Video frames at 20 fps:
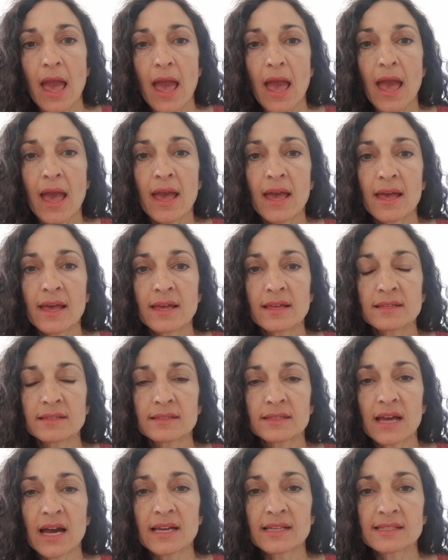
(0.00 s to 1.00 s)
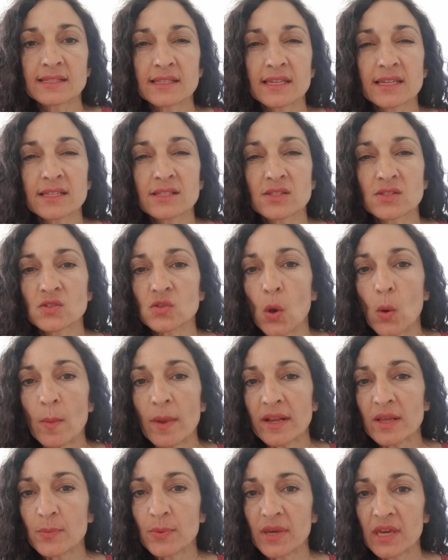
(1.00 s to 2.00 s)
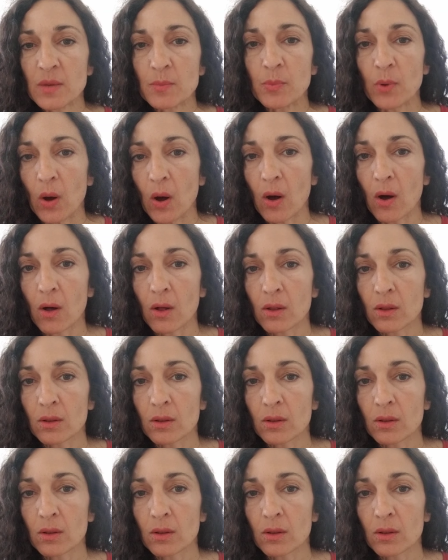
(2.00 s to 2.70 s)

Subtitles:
And I see so many people